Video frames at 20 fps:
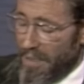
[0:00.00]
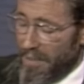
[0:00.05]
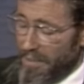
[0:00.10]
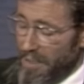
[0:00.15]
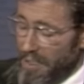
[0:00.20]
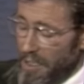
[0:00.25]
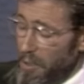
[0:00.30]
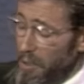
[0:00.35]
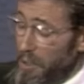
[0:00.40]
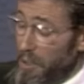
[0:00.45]

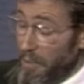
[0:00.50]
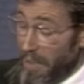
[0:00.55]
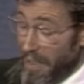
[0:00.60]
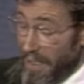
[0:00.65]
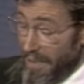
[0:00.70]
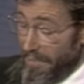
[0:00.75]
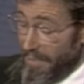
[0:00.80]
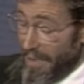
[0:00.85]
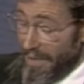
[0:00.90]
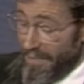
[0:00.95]

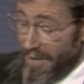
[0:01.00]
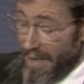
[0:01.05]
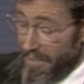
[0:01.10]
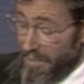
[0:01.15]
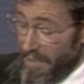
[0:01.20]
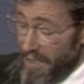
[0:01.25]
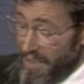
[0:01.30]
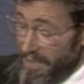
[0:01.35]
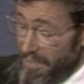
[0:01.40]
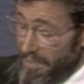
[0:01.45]
usually one of our
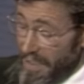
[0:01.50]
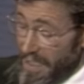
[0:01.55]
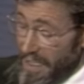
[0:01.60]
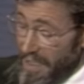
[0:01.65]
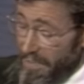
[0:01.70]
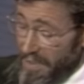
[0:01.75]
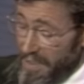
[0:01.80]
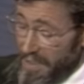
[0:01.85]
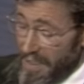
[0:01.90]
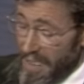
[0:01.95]
most
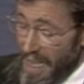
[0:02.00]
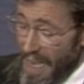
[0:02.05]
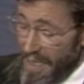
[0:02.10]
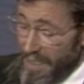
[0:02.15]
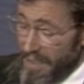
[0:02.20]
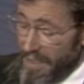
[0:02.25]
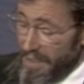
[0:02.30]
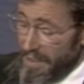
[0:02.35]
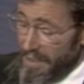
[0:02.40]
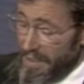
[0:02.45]
magnificent
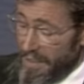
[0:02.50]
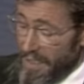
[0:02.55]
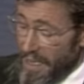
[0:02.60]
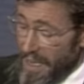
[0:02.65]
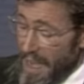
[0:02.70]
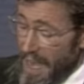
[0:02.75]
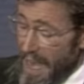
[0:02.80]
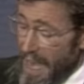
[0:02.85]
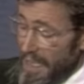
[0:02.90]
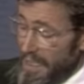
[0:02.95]
actors,
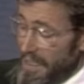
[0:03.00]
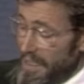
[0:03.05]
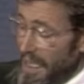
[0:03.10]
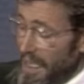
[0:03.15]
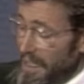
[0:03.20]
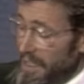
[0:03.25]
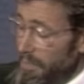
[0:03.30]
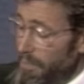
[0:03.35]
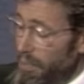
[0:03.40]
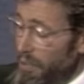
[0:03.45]
acts
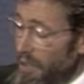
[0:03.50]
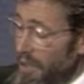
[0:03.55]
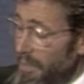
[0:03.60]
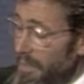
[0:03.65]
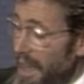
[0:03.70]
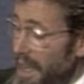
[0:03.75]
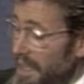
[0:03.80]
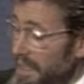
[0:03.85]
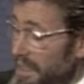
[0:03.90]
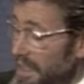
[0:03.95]
like the poor
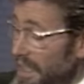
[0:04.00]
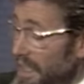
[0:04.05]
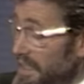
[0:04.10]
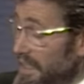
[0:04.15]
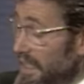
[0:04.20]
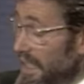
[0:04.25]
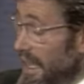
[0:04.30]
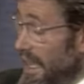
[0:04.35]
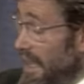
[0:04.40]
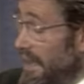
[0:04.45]
man's
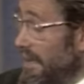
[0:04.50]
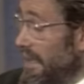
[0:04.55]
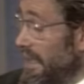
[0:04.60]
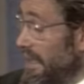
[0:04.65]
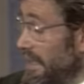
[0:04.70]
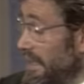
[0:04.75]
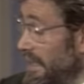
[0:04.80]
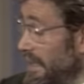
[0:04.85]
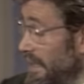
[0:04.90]
Leslie Howard.